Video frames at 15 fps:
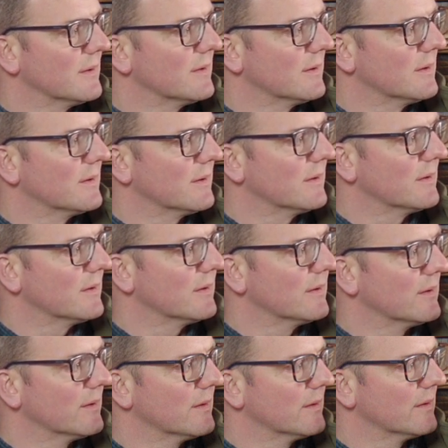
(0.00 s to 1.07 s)

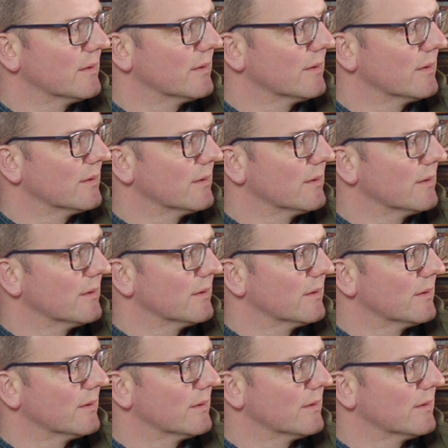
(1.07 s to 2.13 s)

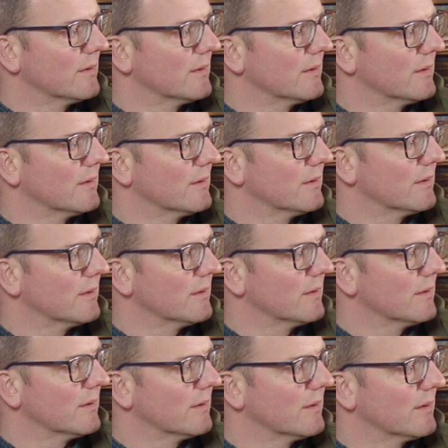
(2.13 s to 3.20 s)

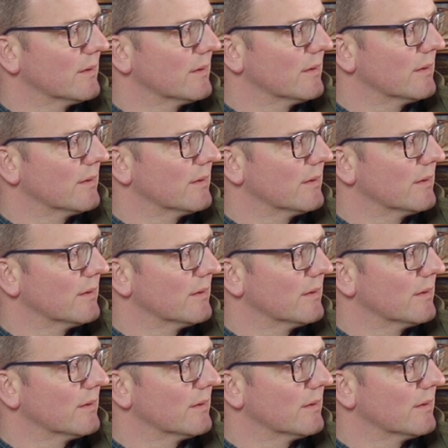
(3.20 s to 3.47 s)
The person shown says nothing.